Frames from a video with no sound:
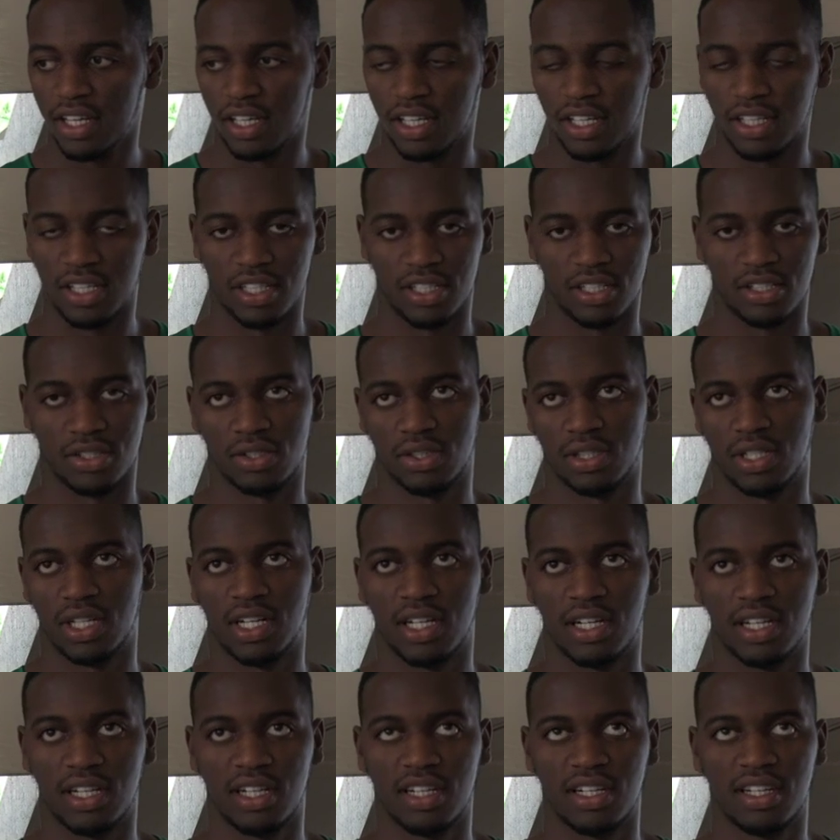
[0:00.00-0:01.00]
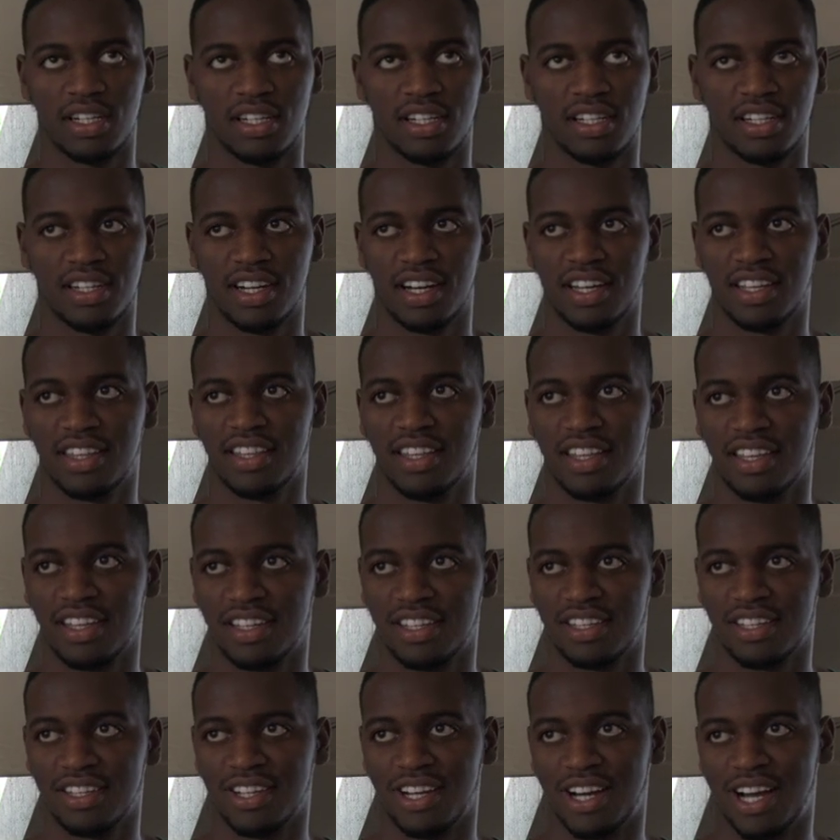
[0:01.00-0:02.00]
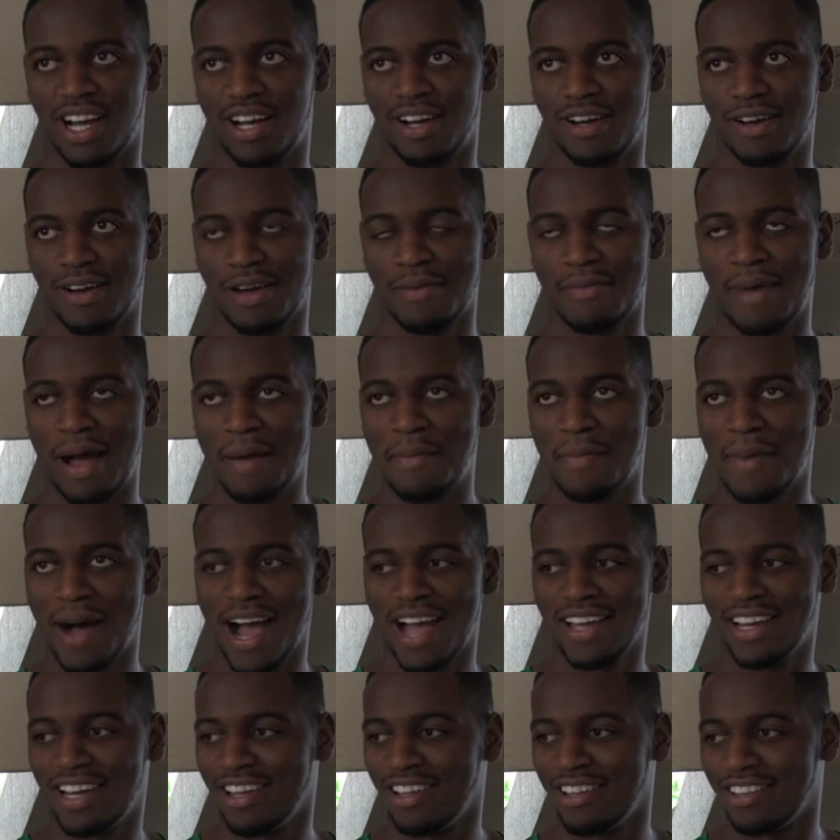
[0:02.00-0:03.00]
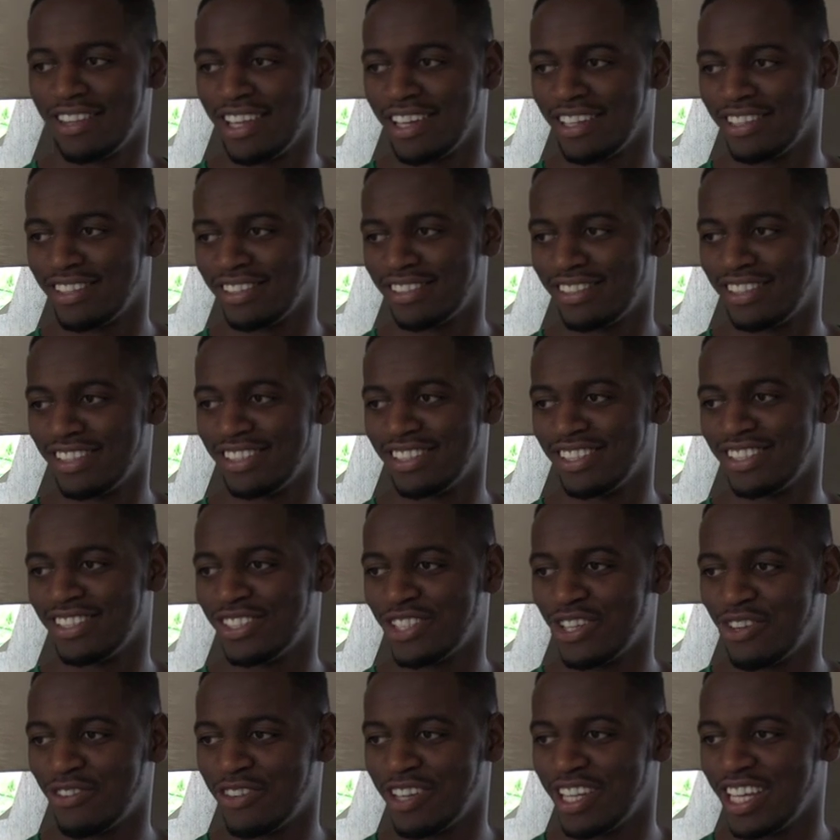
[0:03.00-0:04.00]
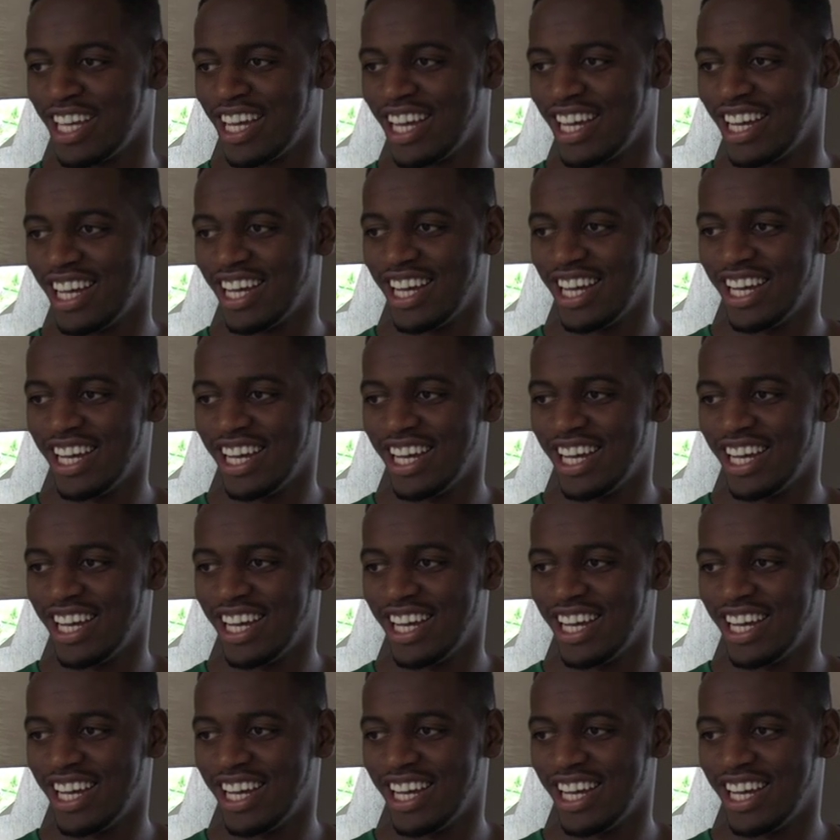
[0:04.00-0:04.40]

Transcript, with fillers: You know, uh, I think you know in my mind I don't think the season is over yet.